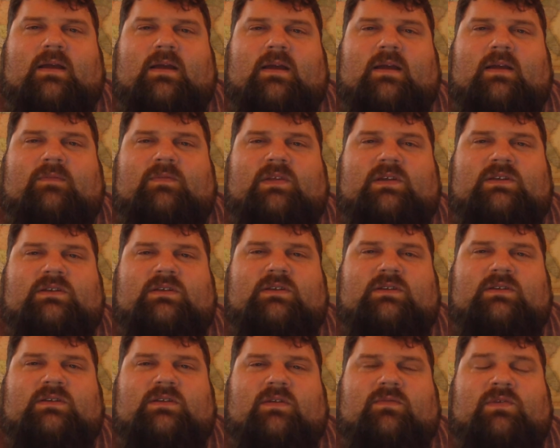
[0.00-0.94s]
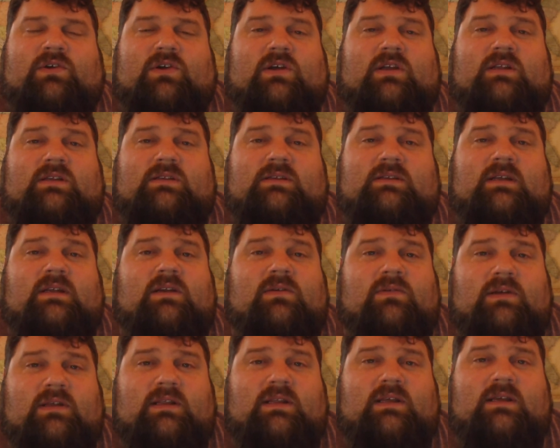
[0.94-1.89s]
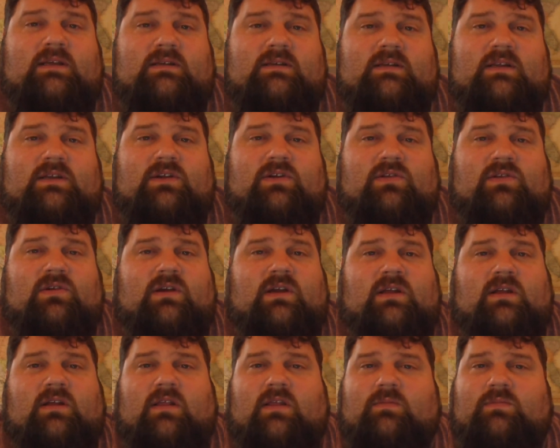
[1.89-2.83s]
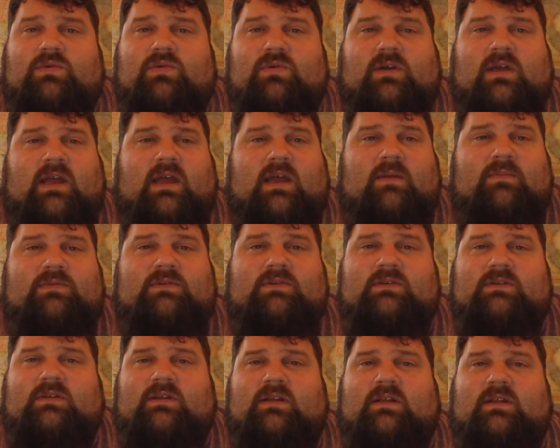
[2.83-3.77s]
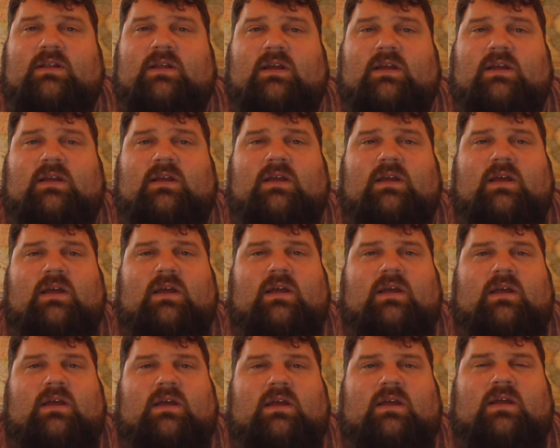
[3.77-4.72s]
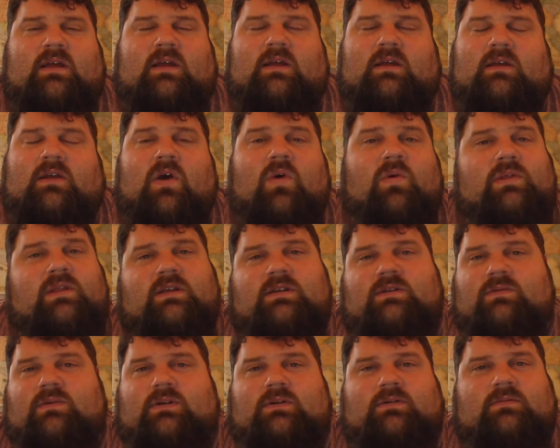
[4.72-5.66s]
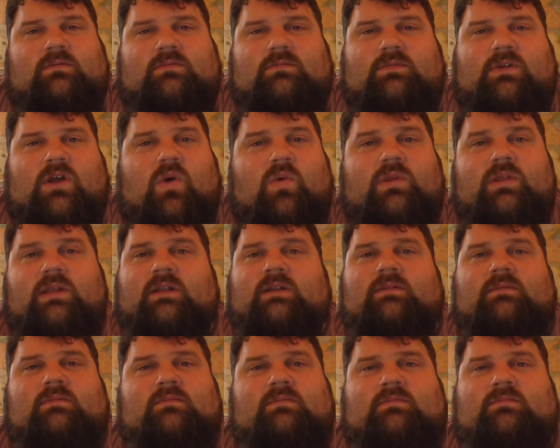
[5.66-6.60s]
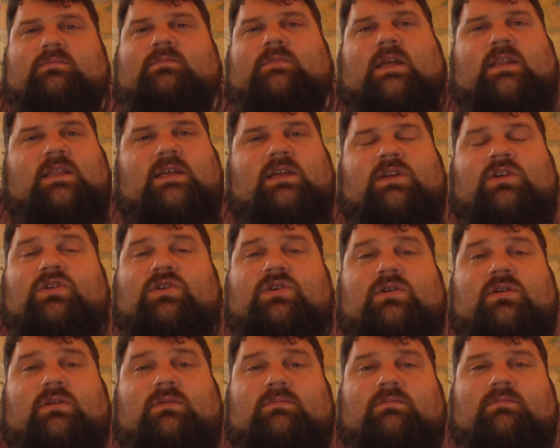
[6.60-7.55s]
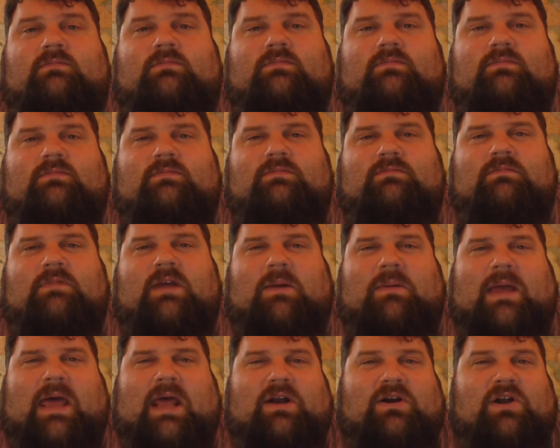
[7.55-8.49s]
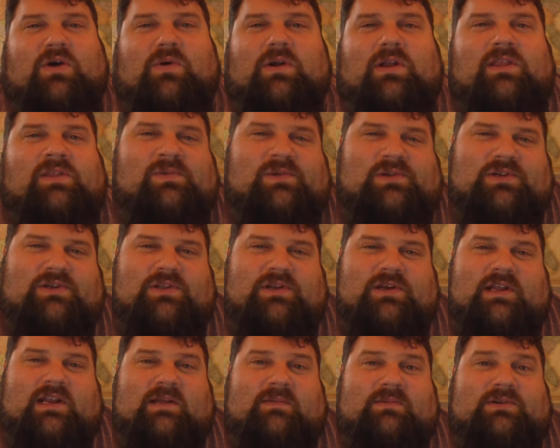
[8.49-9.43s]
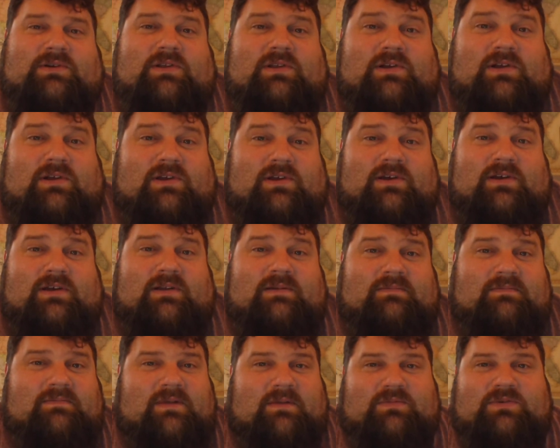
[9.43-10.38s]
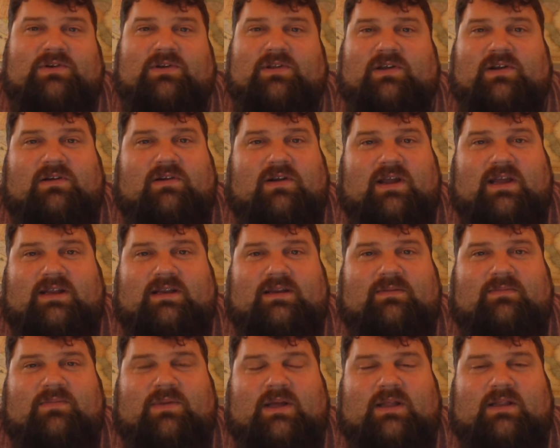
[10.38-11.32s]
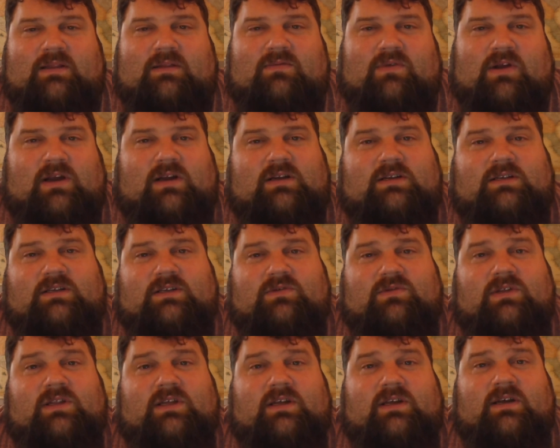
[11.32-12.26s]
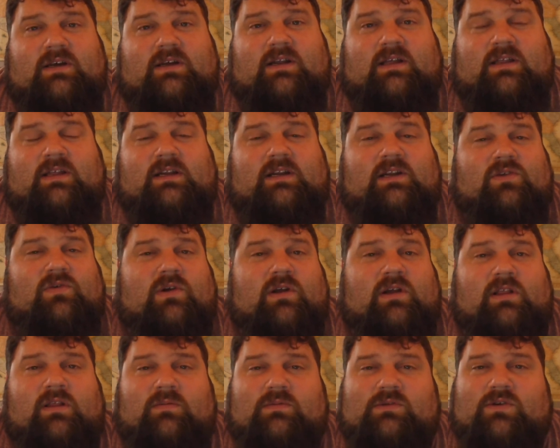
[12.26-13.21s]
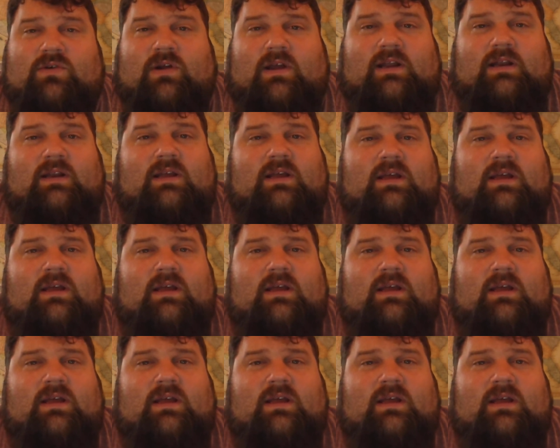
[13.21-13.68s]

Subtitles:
if you're considering this and you're looking at the boot camps, like, go with this one. Go with it. I think you should. I mean, I don't know what other ones you're looking at. I'm sure they're good. I'm sure they're great, but Rutgers is really good. I think the curriculum is great.